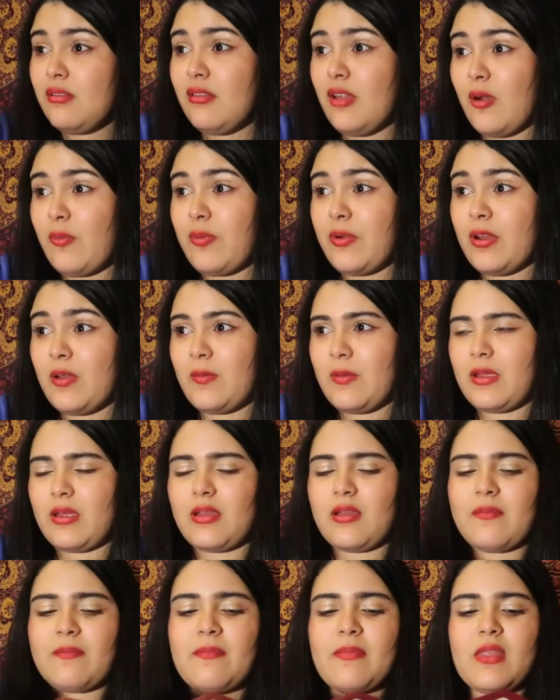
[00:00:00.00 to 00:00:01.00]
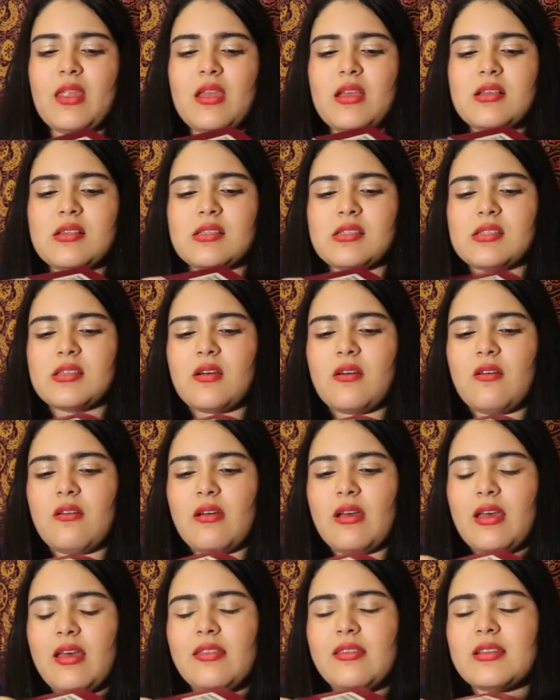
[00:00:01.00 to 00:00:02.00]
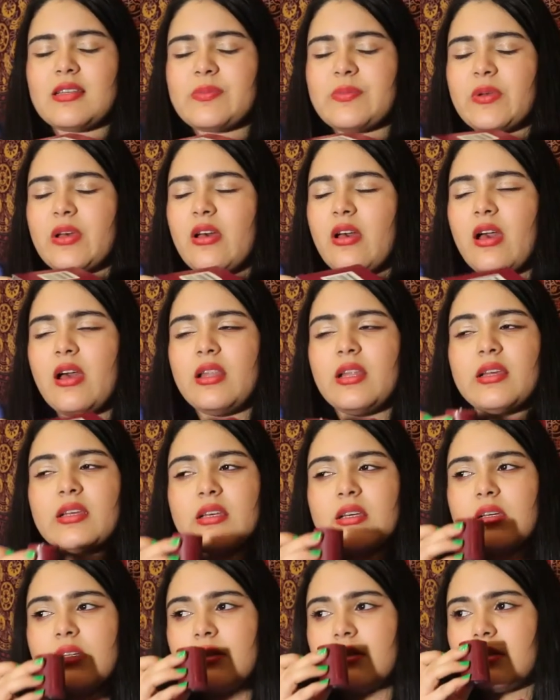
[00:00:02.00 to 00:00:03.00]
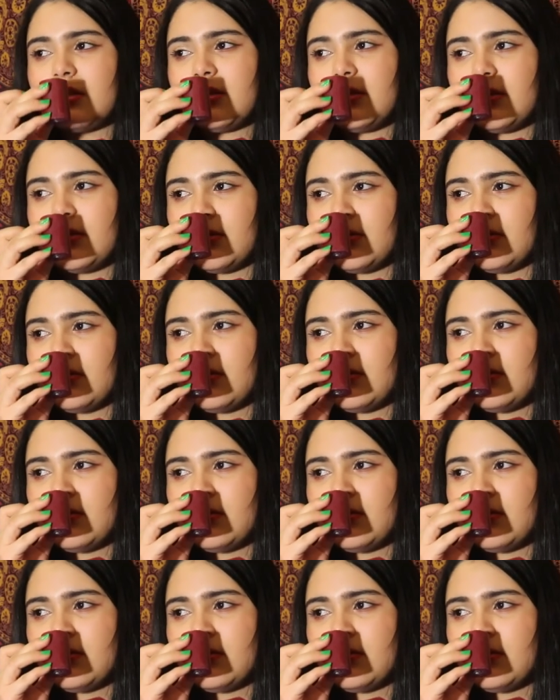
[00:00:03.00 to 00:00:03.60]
They're pretty big. So, and they smell hella good too.